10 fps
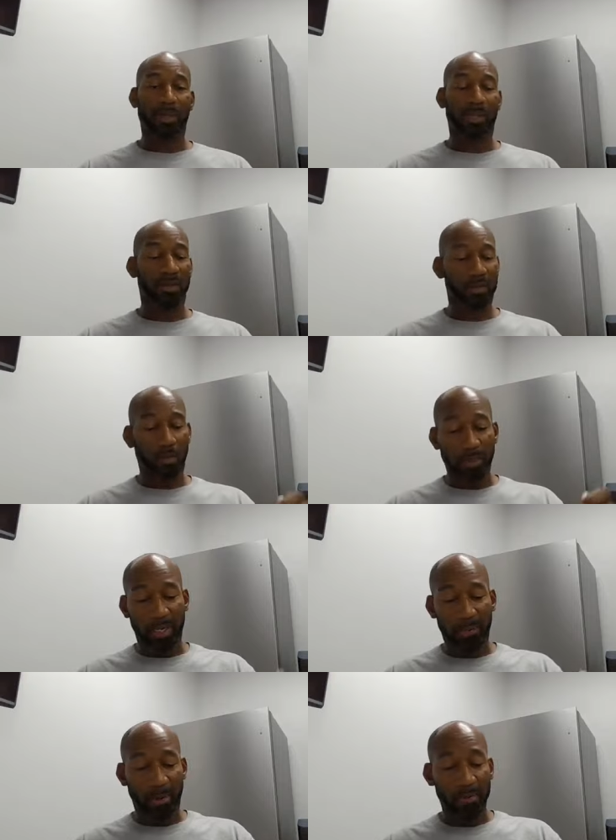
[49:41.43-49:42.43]
There is no
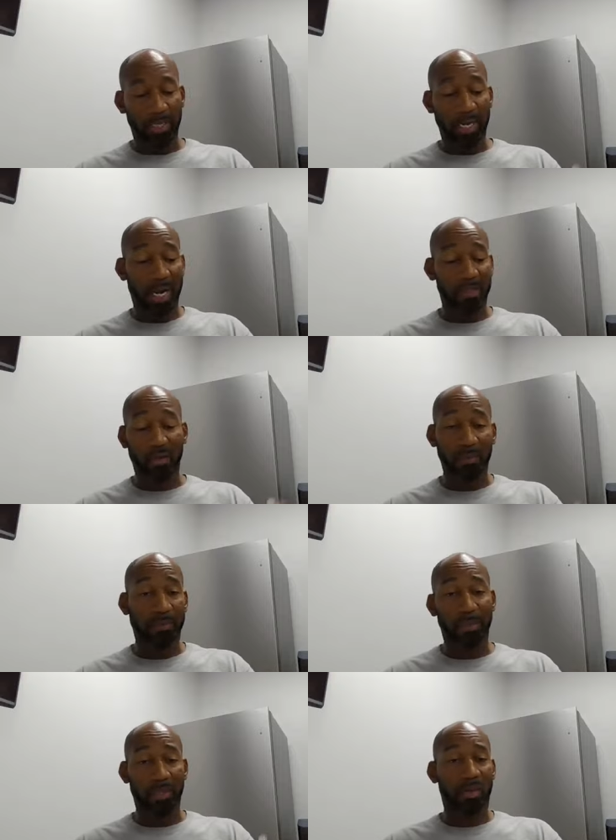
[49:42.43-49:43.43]
plan or purpose that God is going to
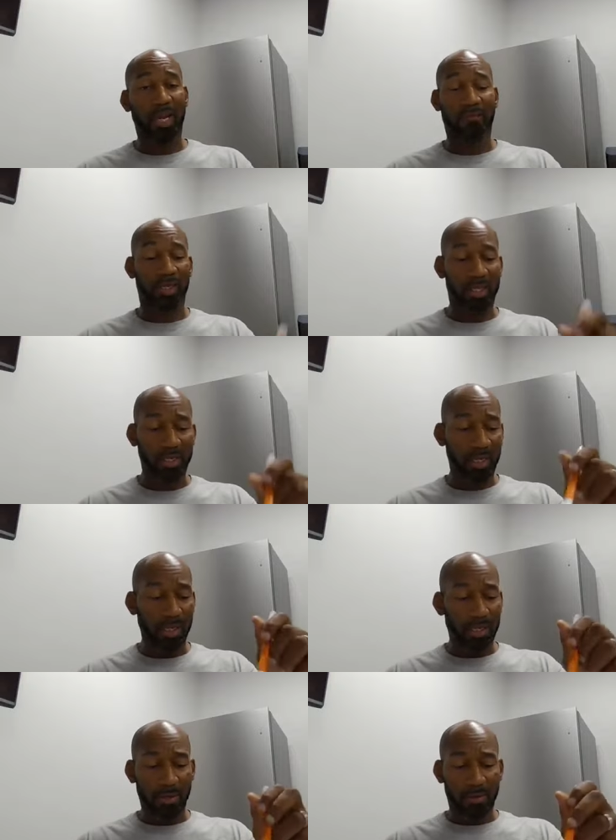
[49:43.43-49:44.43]
implement in your life unless
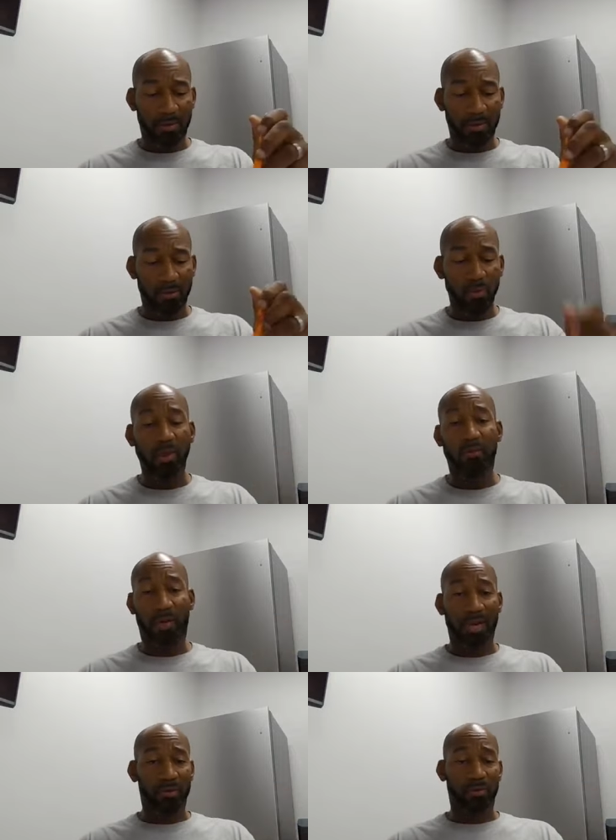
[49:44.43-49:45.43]
you give
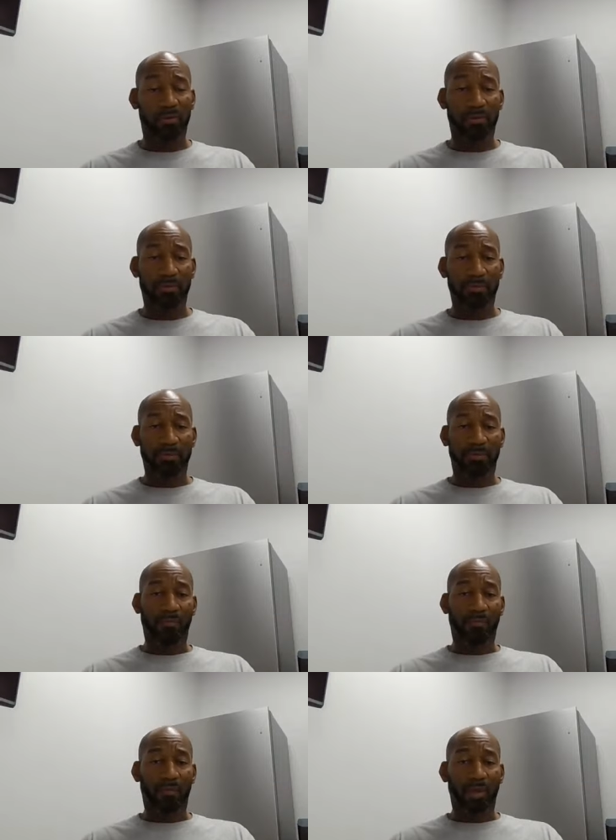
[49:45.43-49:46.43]
your life to Him.
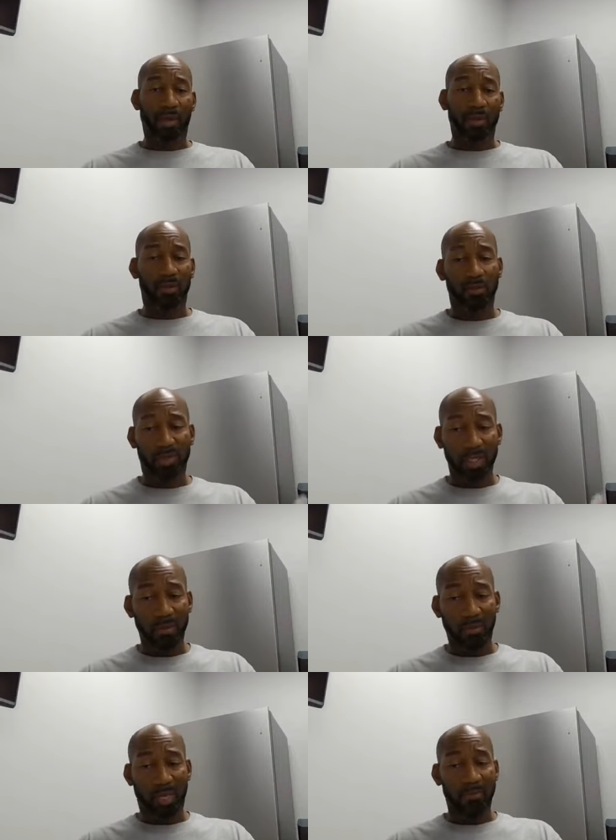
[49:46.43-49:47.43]
So
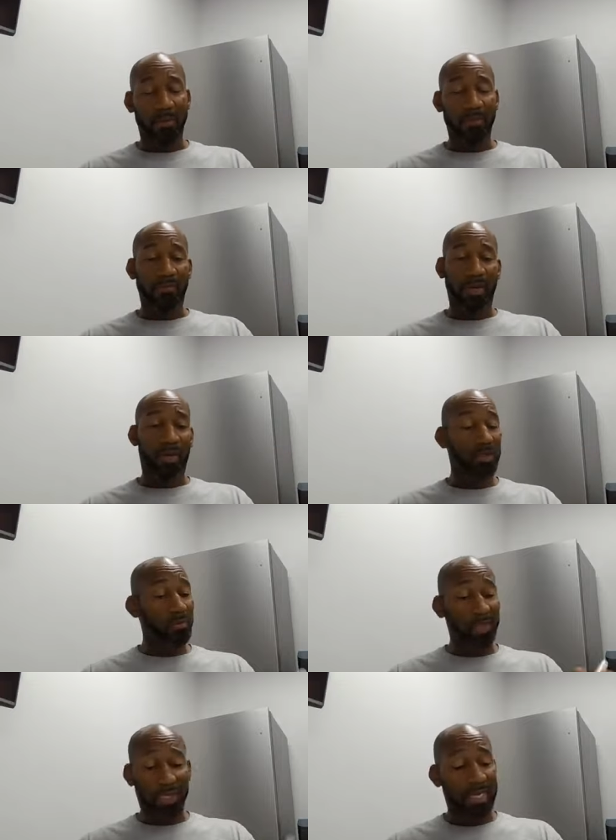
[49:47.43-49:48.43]
seek Him while He may be found,
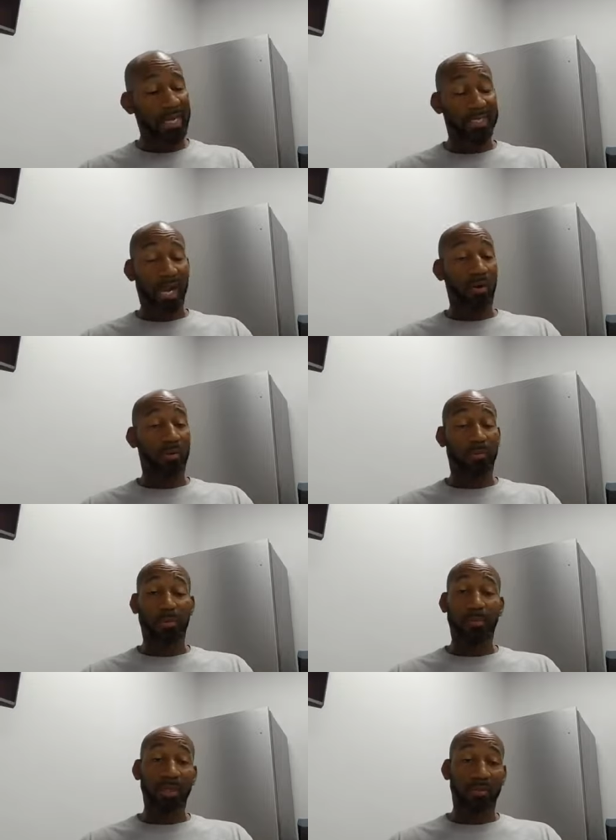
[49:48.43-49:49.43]
because we're in the last hour, whether
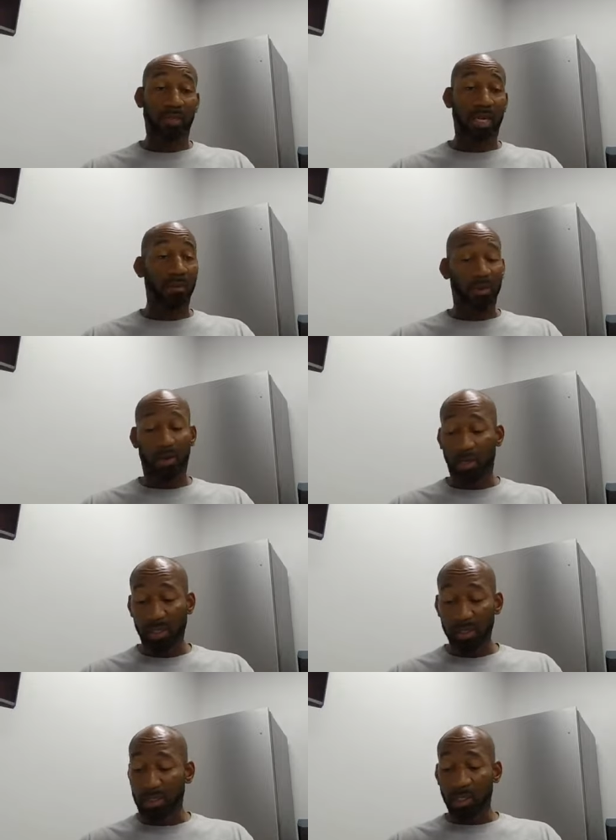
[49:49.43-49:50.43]
people believe it or not, whether all
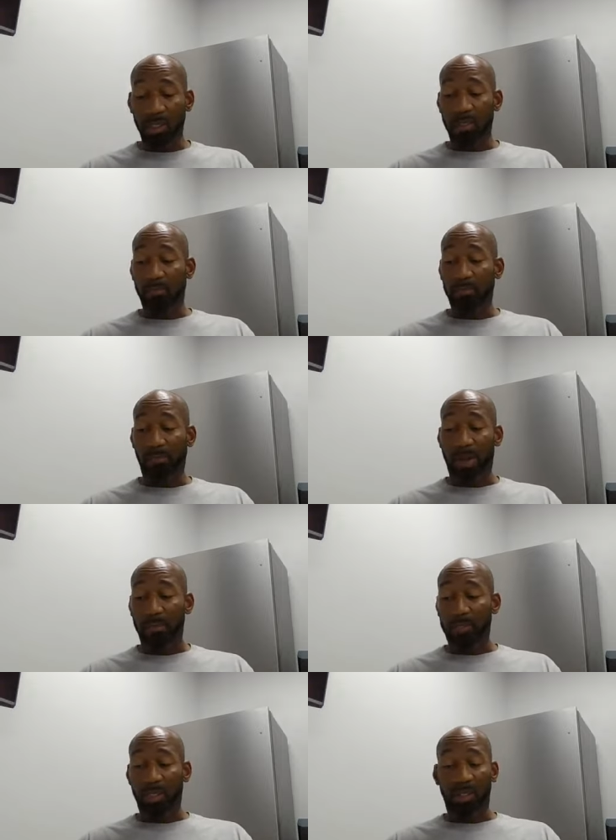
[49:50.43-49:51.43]
these
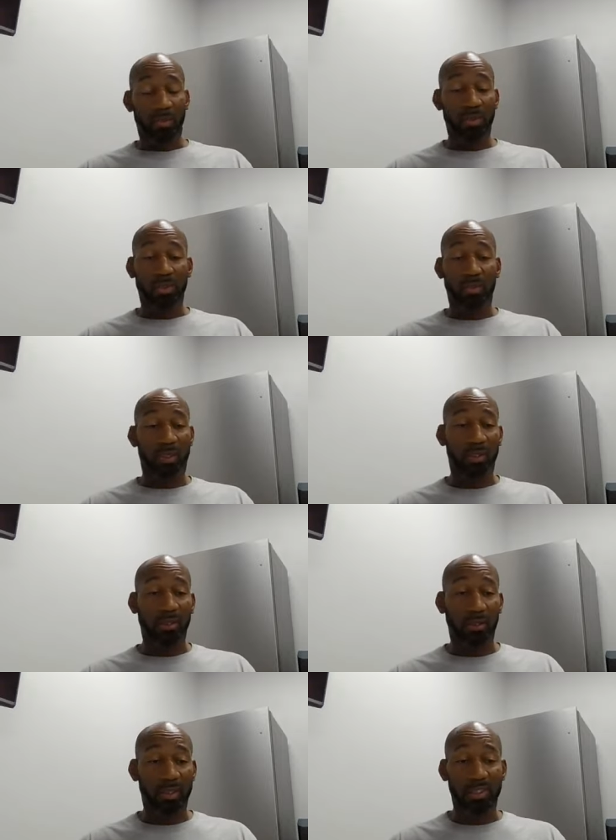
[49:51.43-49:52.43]
Bible theologians want
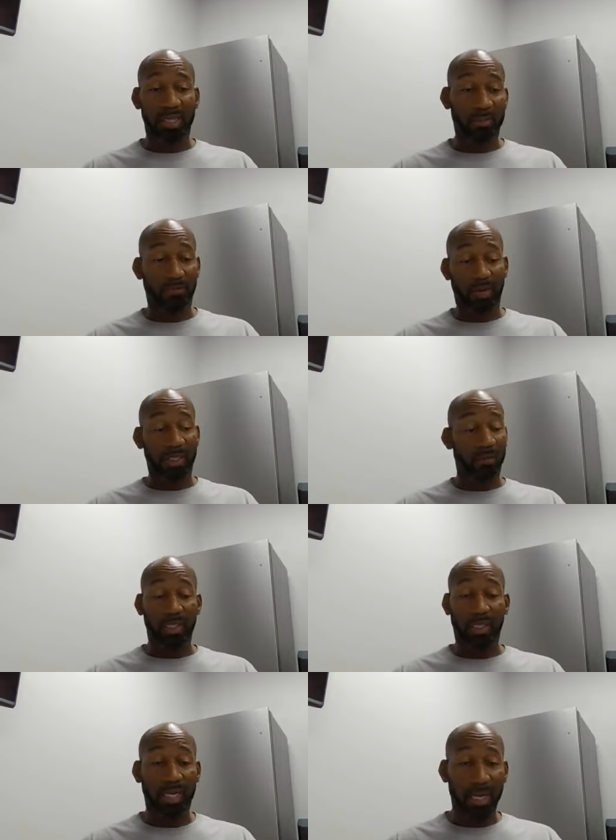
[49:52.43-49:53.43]
to uh, accept the fact that
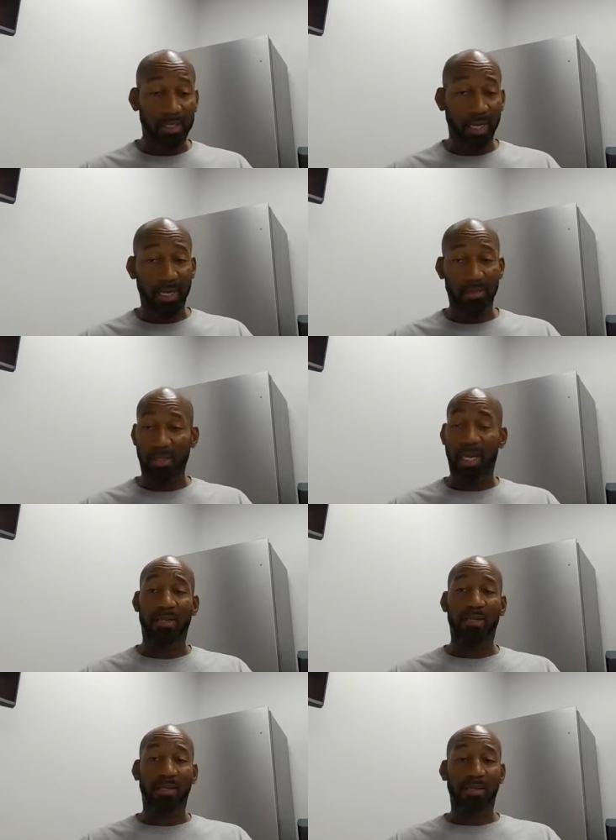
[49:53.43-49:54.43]
we're in the last days or not.
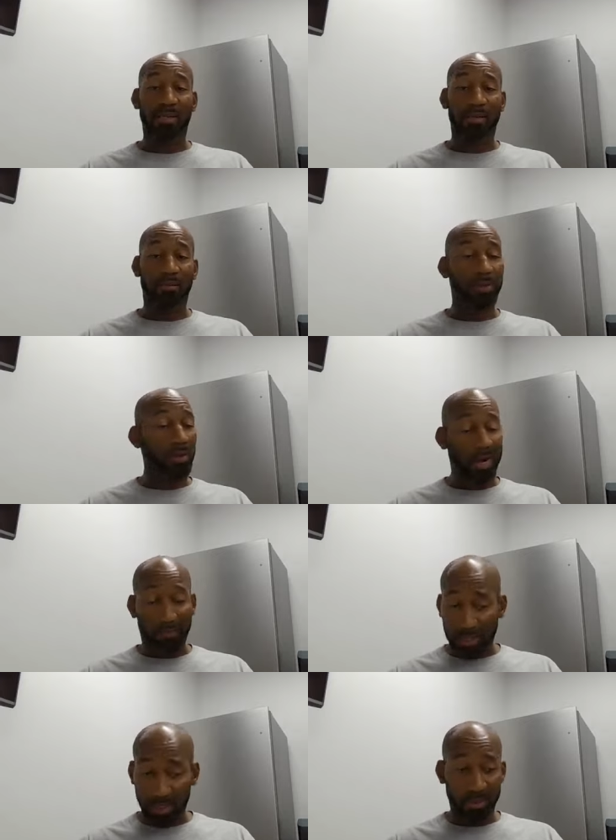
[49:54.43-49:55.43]
We don't
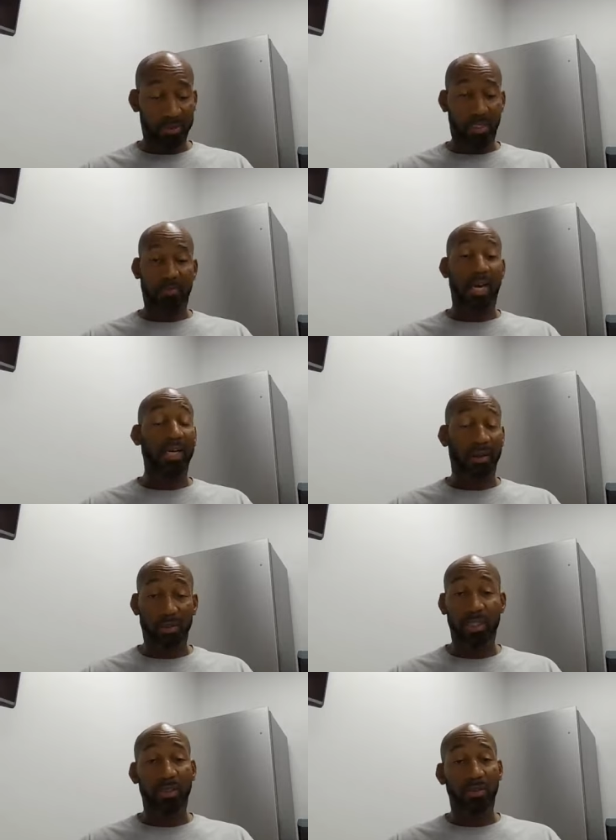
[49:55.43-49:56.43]
have 10 years left, I
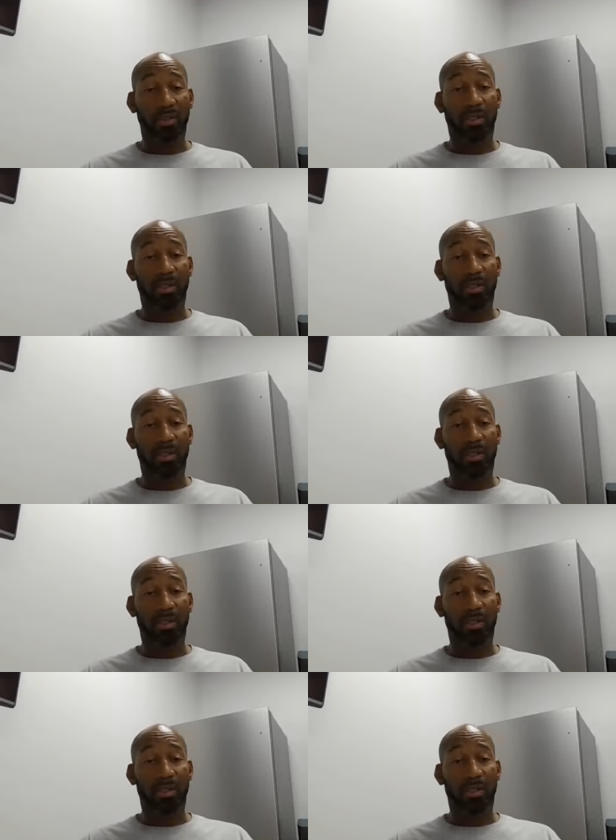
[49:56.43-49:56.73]
guarantee you.